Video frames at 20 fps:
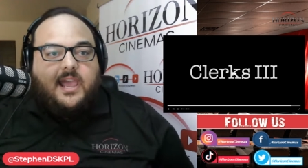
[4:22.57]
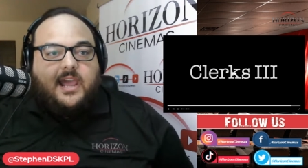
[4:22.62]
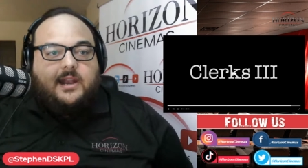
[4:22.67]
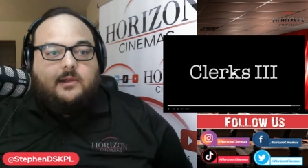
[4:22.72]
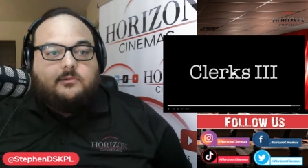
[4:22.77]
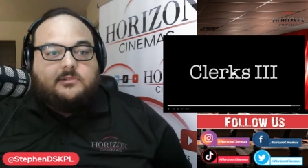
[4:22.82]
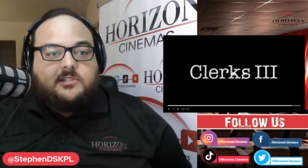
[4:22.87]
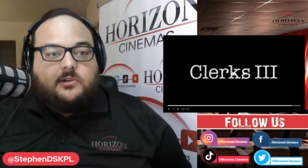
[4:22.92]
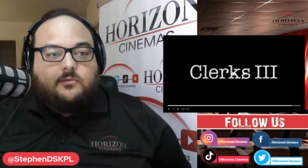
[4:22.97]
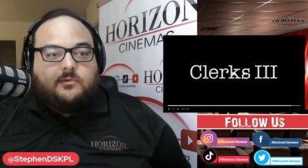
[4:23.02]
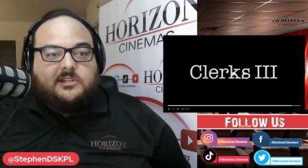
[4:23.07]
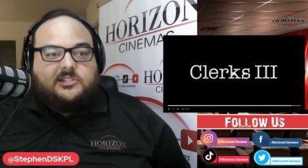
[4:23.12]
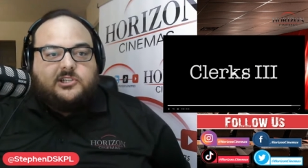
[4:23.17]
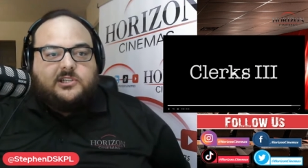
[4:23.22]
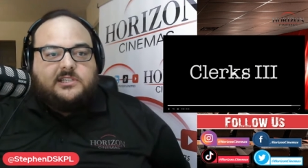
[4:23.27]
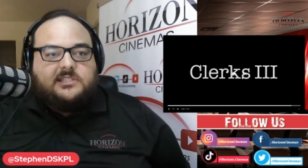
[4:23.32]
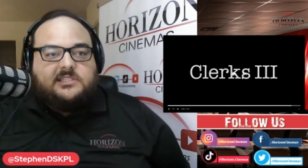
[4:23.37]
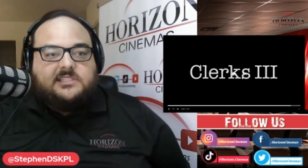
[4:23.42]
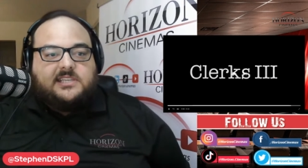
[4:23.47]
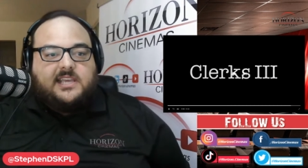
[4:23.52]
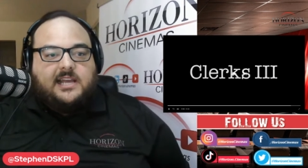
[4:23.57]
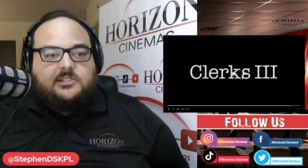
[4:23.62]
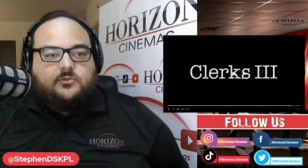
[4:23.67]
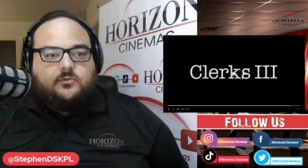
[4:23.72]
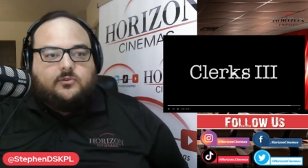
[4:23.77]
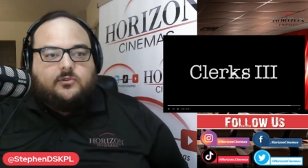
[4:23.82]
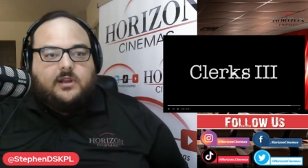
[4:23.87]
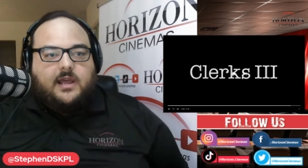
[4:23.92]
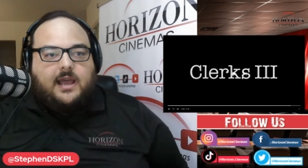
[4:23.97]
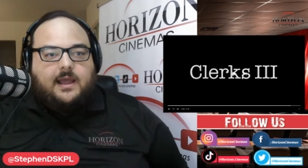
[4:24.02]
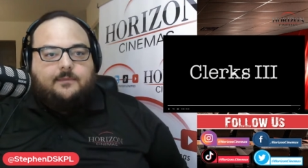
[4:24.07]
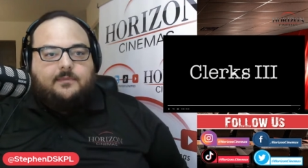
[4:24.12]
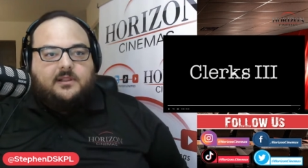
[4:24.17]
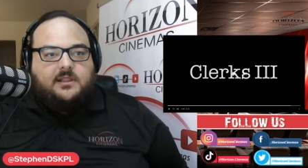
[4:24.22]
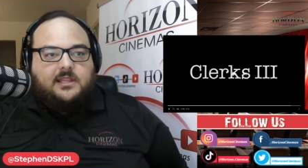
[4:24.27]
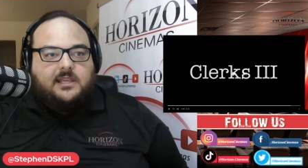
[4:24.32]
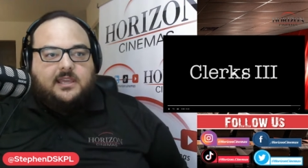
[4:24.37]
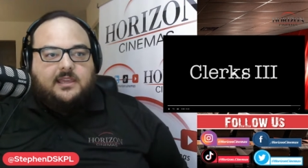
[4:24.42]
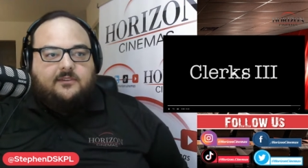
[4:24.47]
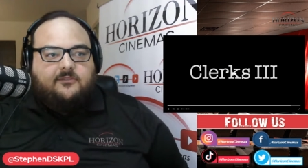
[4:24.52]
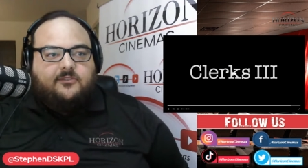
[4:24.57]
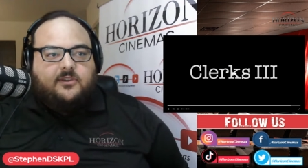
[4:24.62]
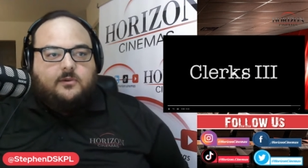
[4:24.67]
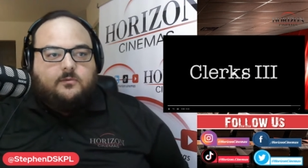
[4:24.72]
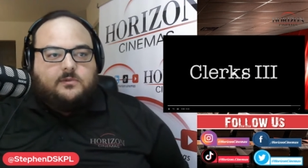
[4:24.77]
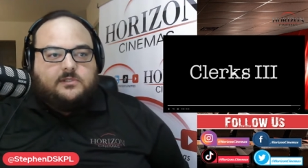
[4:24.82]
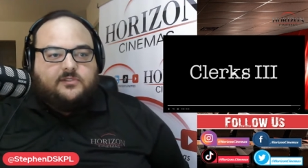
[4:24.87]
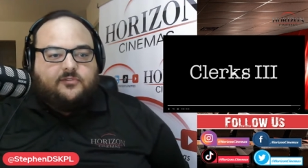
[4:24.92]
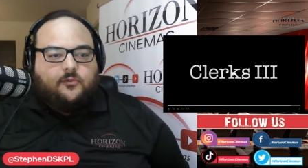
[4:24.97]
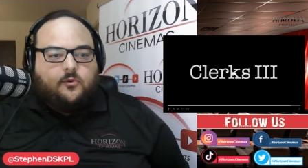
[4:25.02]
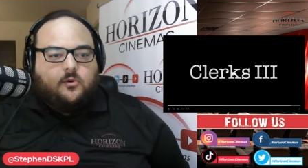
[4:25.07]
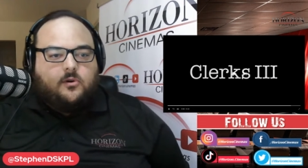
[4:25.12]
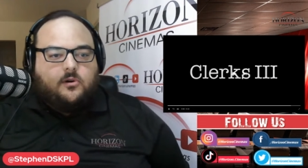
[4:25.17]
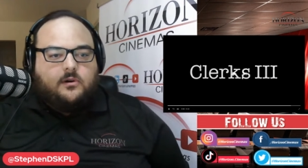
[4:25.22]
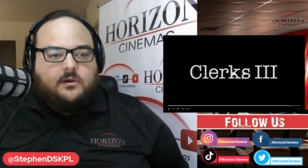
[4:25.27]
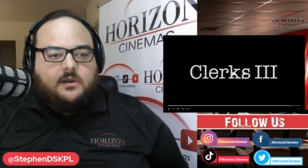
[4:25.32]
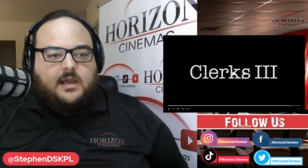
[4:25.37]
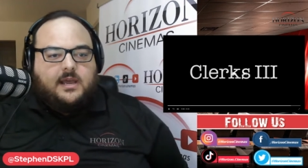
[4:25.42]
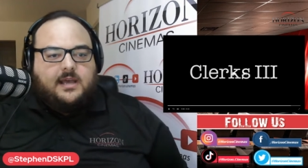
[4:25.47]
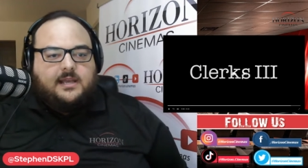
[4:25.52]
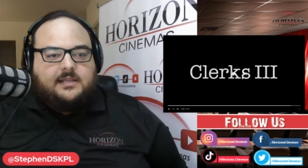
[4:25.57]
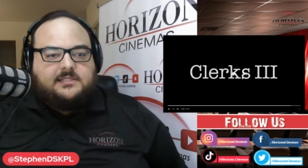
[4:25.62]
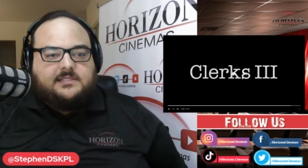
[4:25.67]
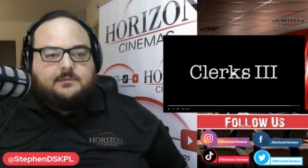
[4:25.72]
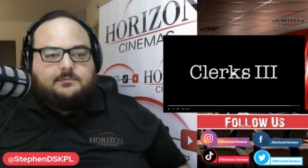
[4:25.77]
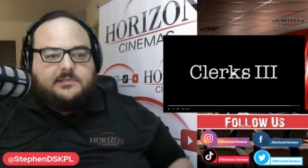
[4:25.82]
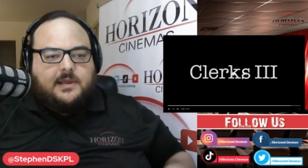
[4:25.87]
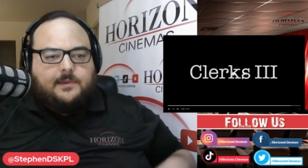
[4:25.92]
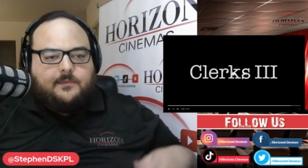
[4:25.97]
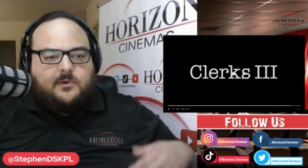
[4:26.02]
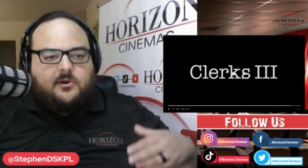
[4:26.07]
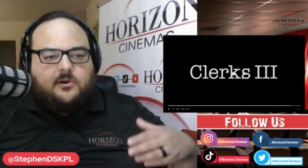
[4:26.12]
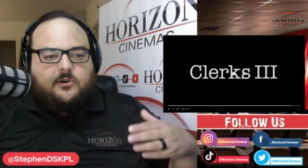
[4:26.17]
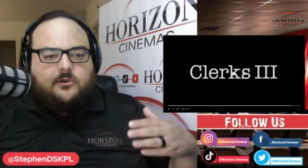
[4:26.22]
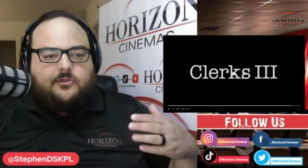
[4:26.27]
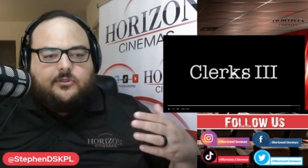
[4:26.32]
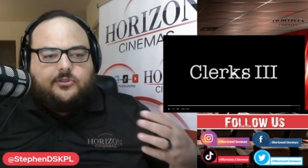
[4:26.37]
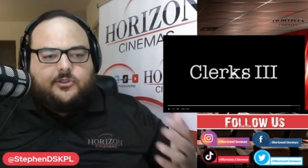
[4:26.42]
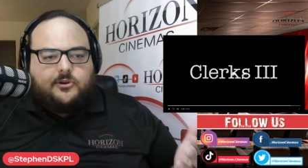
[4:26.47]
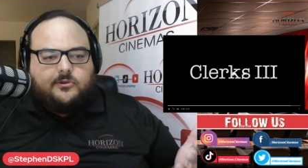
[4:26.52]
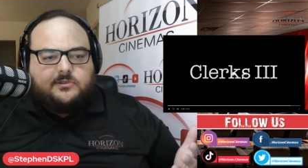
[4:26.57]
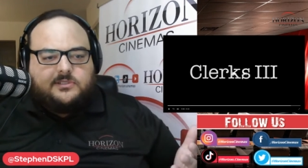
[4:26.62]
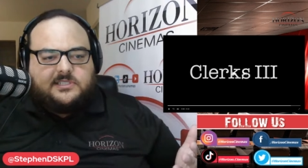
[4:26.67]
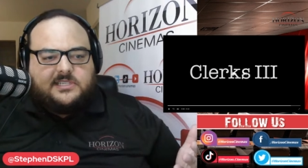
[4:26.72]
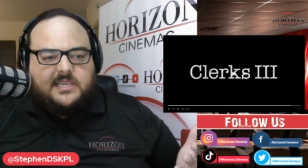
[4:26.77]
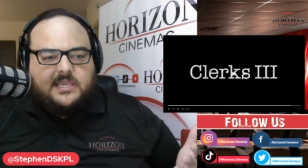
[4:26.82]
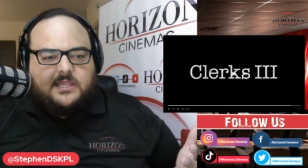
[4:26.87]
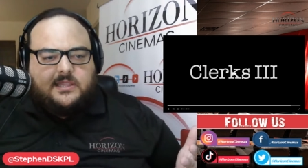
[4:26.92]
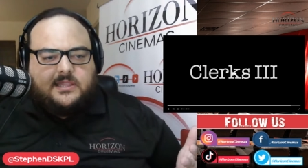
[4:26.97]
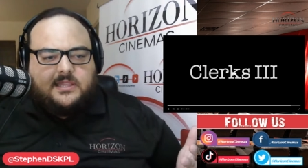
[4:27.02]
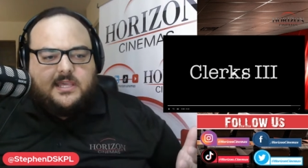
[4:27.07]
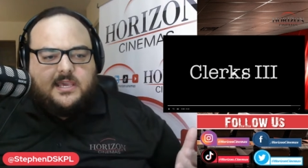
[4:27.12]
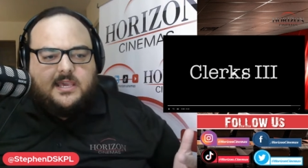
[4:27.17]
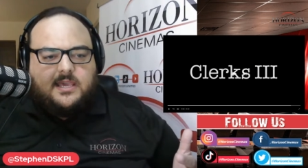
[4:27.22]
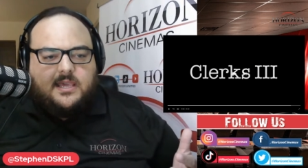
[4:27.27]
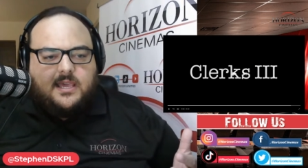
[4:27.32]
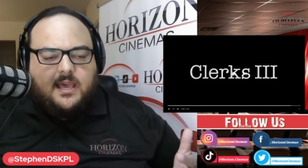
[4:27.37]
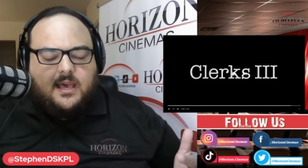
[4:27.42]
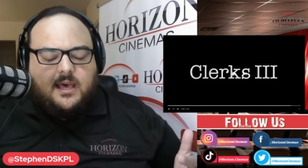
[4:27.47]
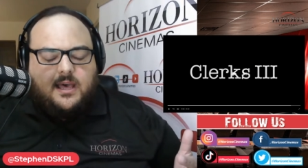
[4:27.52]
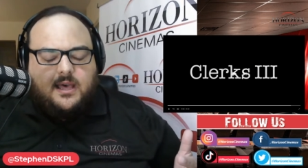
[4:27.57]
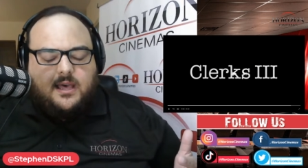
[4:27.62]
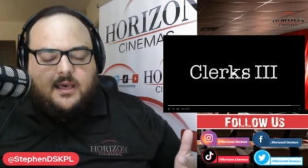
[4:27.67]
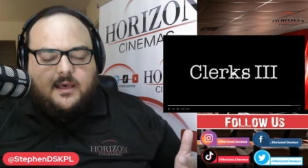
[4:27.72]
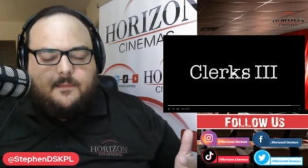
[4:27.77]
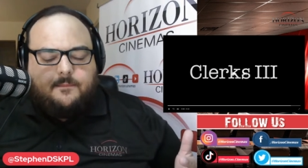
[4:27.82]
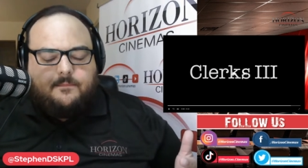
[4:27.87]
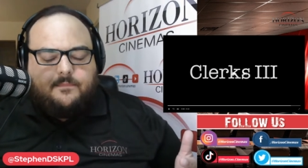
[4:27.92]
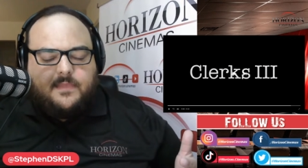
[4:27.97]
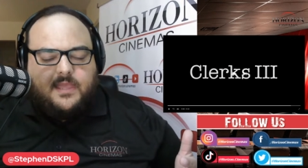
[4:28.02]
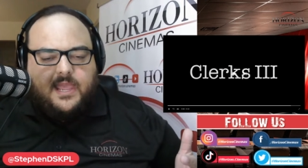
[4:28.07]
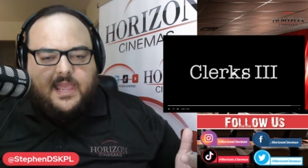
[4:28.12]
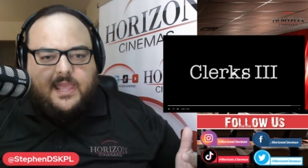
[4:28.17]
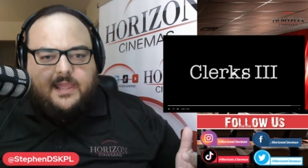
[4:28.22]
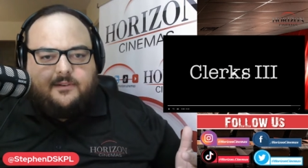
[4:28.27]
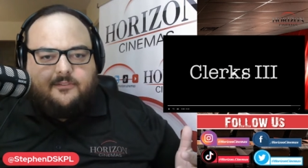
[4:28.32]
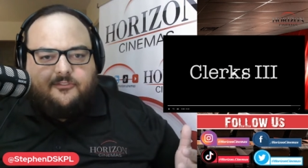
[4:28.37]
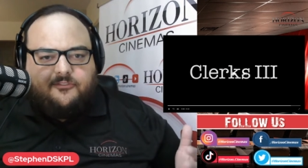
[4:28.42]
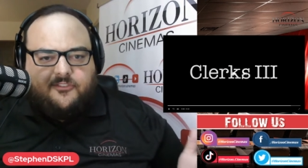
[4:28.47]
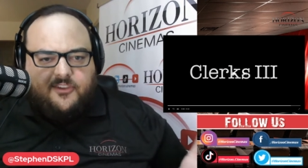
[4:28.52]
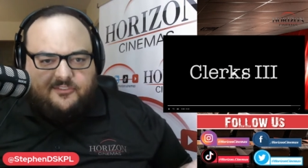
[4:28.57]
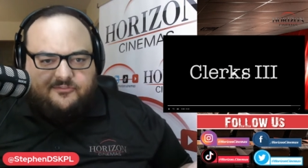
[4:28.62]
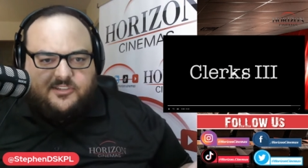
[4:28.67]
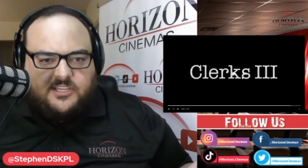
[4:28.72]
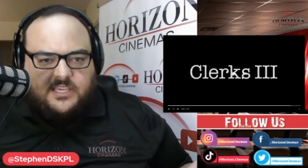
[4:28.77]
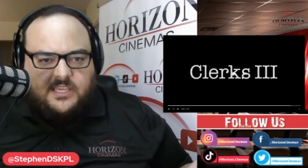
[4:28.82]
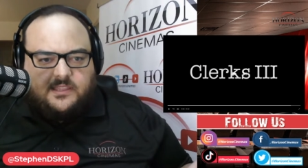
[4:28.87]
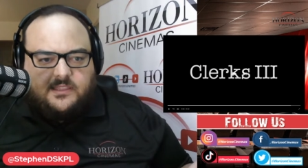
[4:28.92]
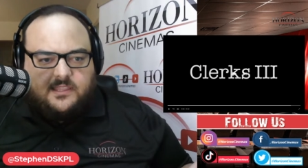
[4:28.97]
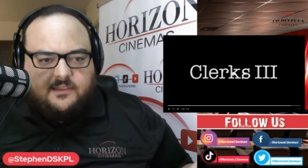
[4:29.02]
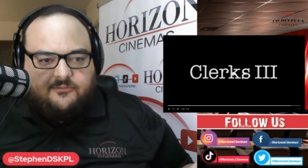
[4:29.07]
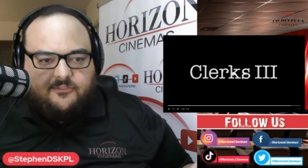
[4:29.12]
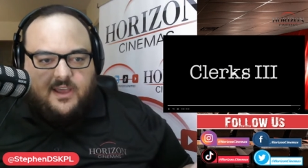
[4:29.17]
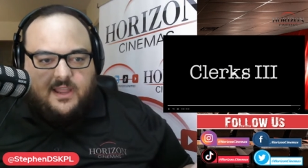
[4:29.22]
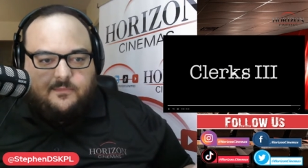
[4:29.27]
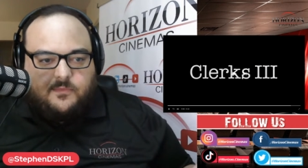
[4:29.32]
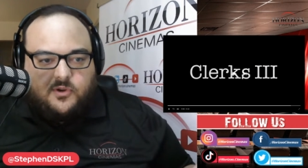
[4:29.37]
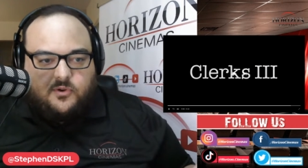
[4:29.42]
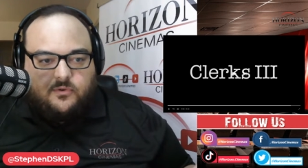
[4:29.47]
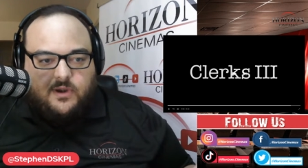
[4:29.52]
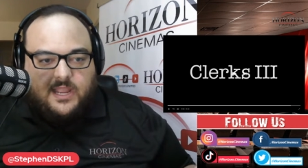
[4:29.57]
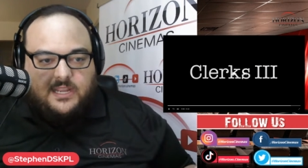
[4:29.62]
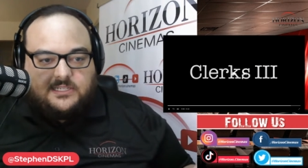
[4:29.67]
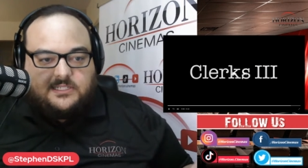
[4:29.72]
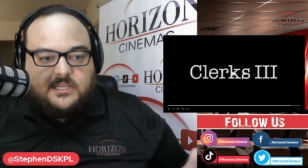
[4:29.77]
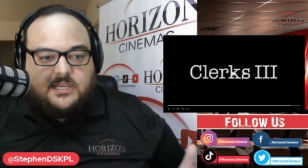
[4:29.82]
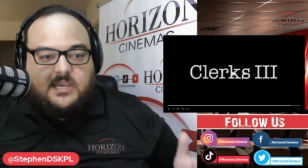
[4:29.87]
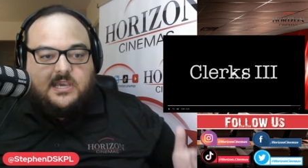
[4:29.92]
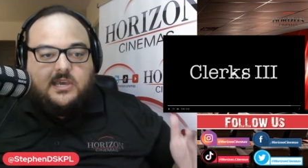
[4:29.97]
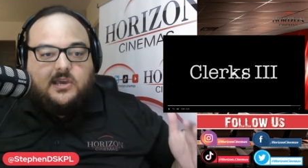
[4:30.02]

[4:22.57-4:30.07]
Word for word: And it was originally scheduled, I believe it was for uh September 13th um and 15th, if I'm correct.